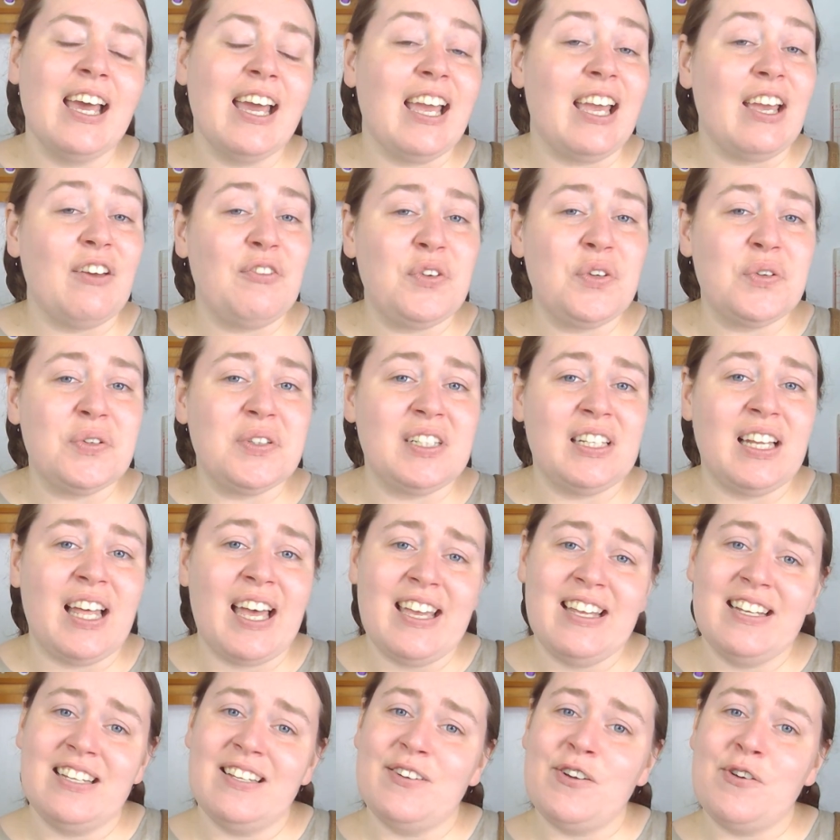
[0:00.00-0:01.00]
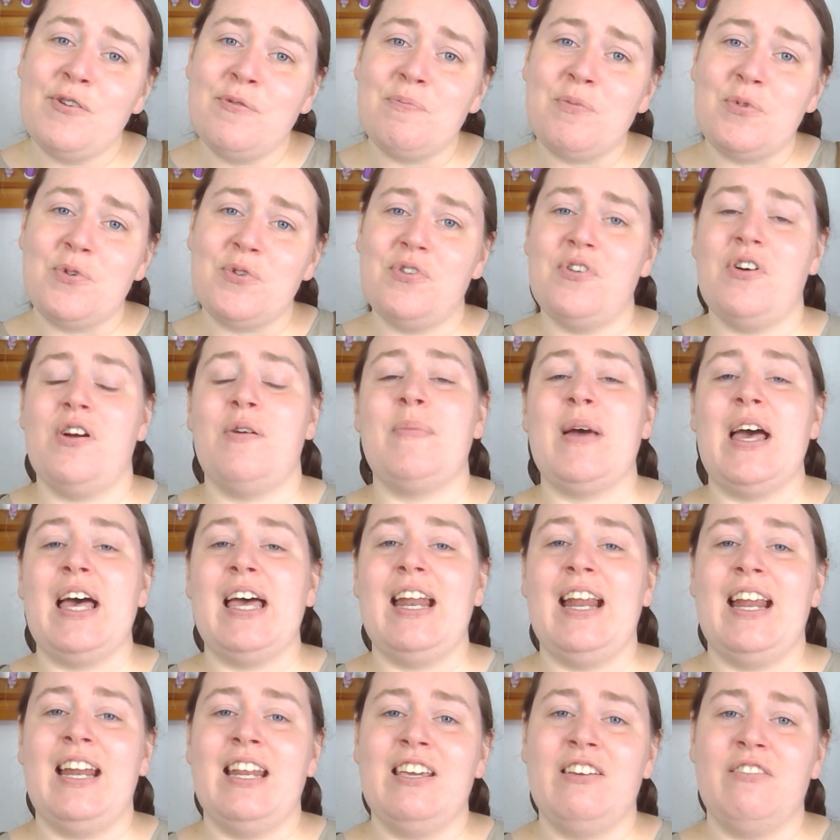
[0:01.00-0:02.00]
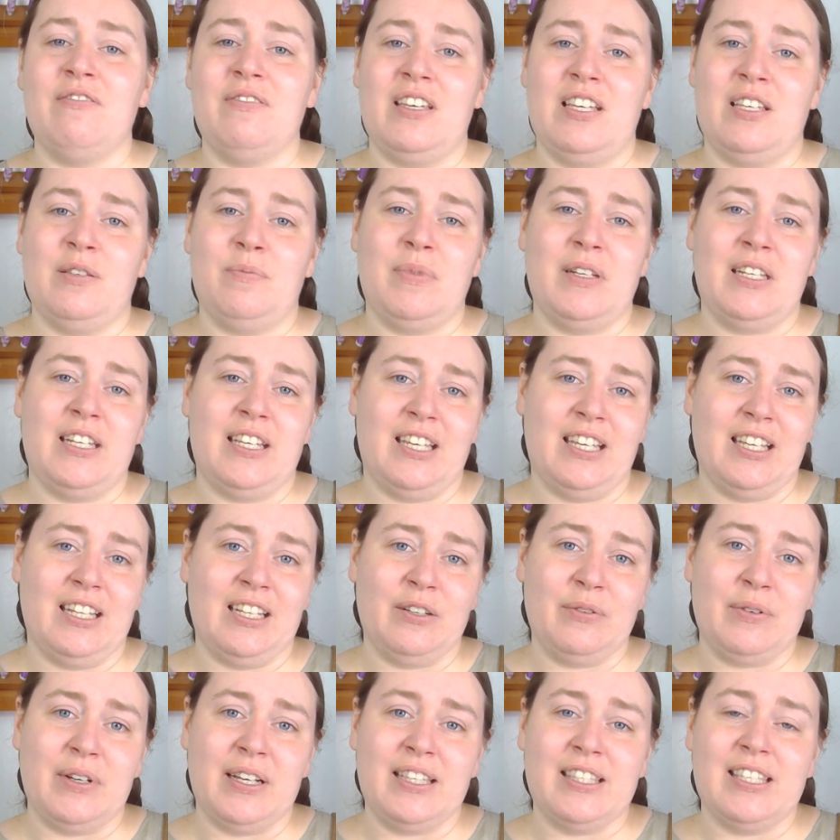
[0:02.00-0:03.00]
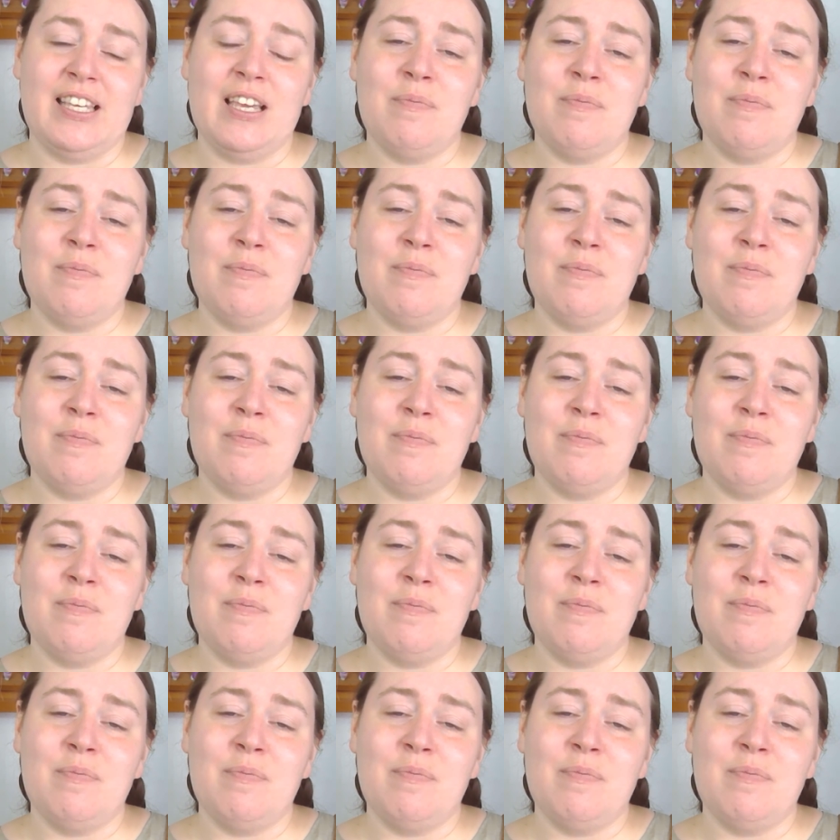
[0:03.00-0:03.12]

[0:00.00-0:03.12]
If you would like to know more about any of these particular ones,